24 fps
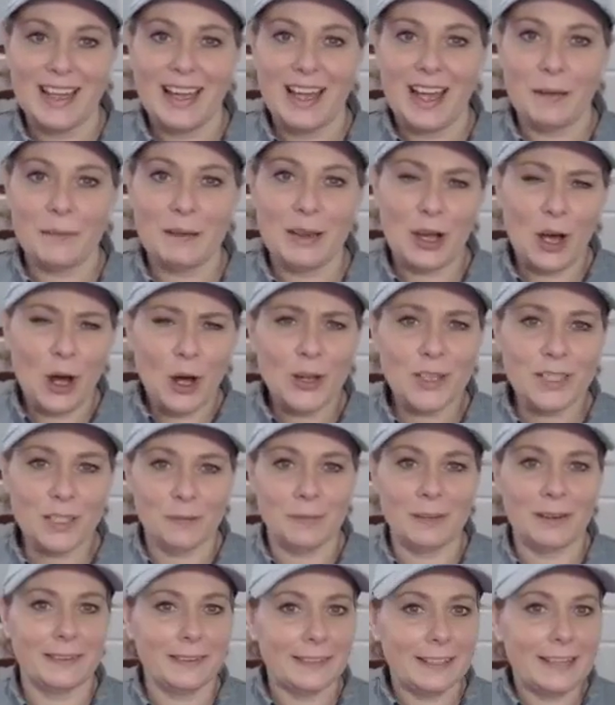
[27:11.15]
I mean,
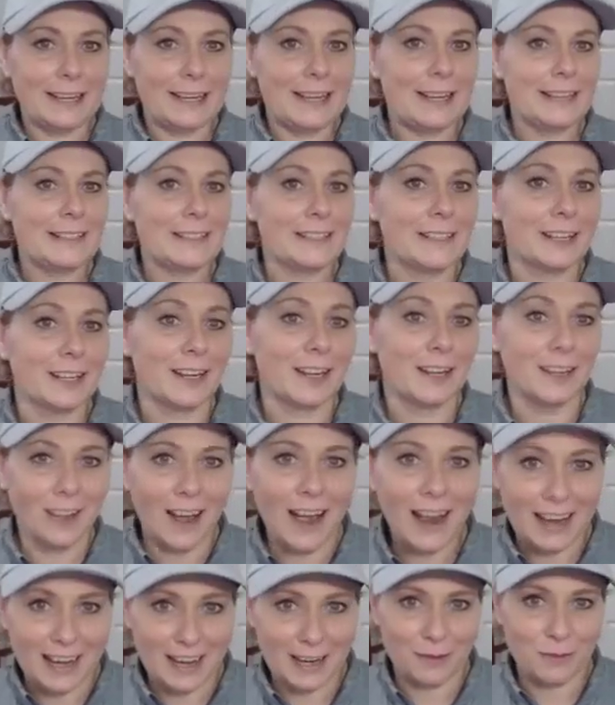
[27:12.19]
ultimately, it's the
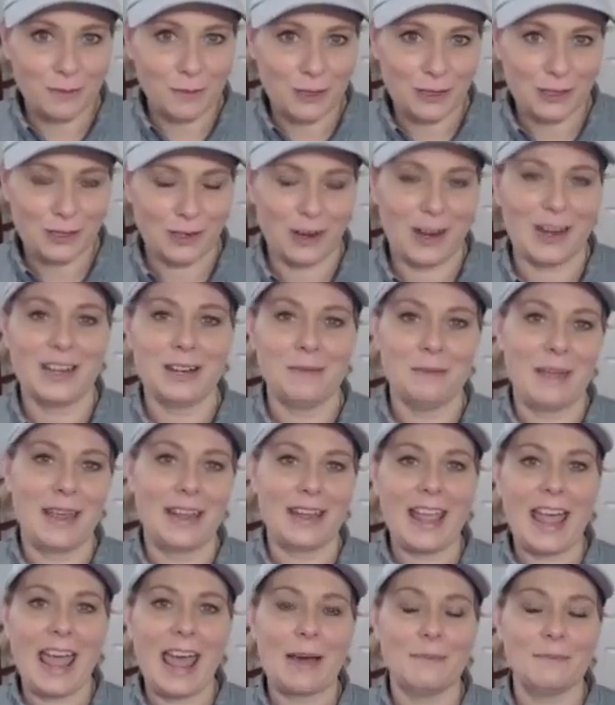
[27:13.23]
client we're trying to make
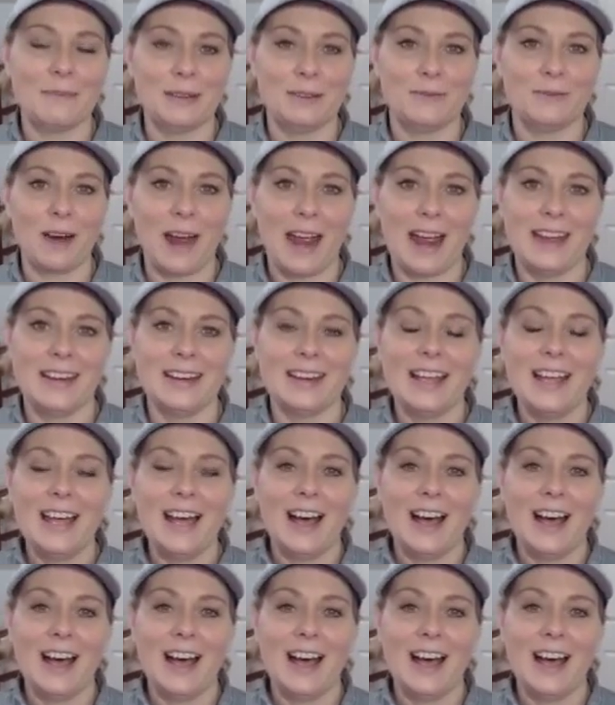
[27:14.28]
happy, right?